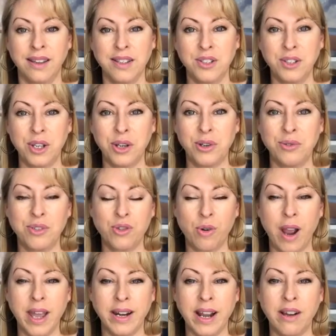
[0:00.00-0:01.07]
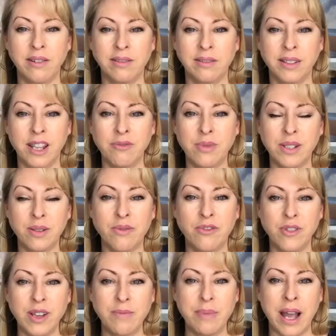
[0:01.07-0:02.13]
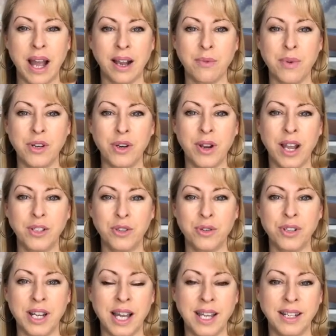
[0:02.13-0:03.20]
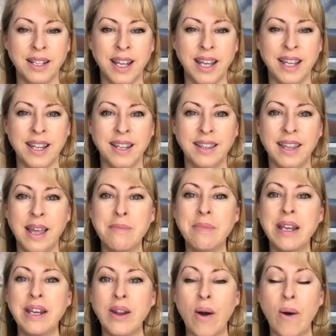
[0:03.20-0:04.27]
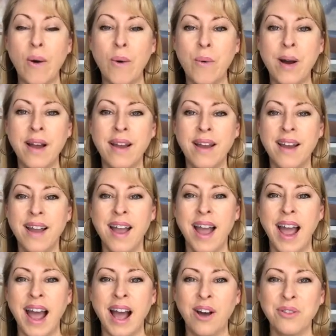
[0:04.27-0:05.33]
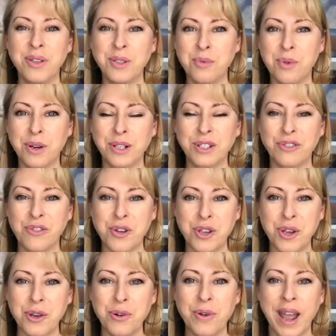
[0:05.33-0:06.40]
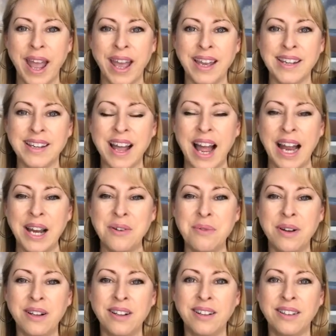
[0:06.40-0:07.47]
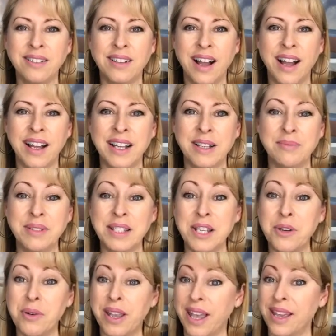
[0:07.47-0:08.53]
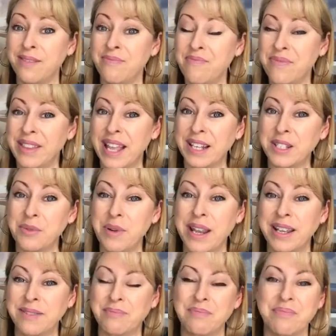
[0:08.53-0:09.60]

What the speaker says: So try it out. Give me some feedback when you guys are done, and let me know how this works for you. And I will see you again next week.